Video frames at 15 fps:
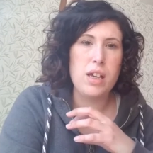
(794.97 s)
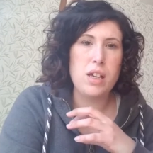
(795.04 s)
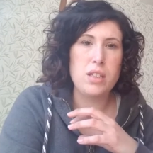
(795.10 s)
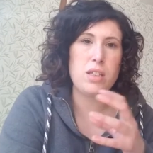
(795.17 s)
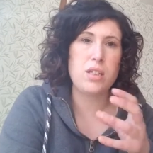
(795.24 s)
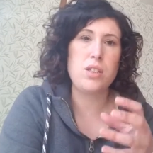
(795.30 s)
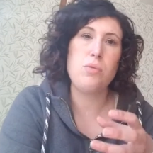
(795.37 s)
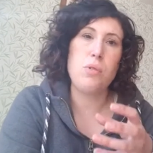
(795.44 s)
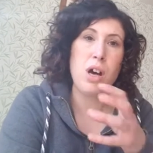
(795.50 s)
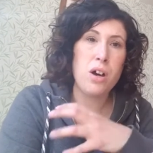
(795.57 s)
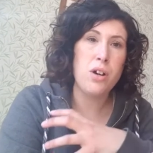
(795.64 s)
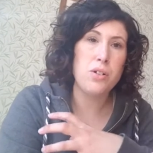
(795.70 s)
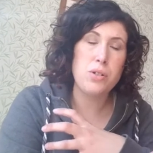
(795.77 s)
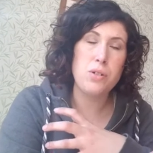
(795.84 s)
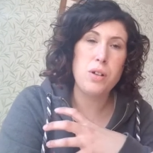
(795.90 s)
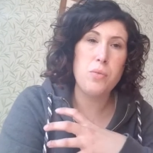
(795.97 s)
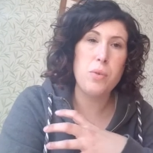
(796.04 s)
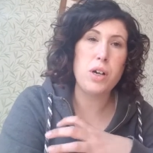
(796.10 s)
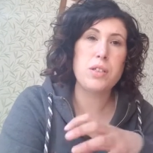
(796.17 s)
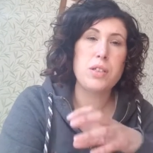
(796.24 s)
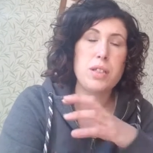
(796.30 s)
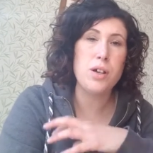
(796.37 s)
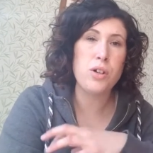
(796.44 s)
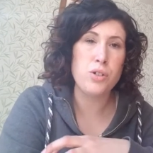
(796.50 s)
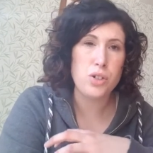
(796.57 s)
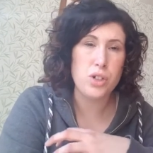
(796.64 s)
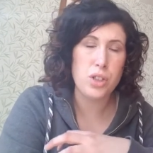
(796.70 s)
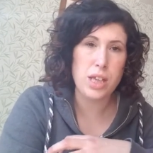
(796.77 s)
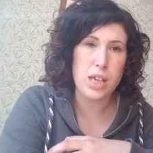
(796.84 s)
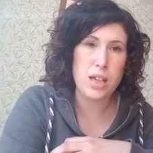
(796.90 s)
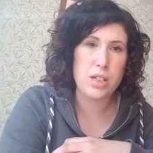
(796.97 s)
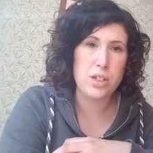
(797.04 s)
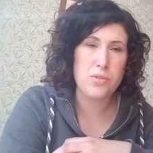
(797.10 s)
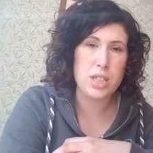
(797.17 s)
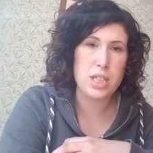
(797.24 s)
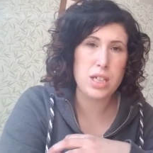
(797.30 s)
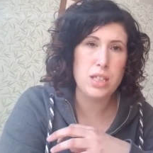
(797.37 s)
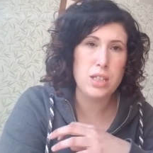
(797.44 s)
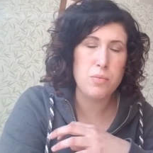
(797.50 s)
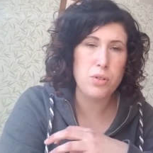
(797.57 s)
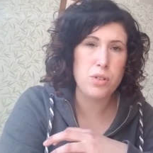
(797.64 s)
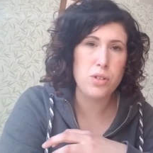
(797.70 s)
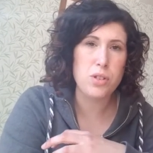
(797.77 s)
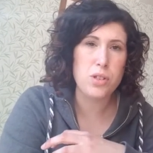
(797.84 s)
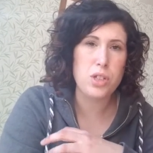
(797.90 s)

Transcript: as you are doing whilst they're under the age of 6 months.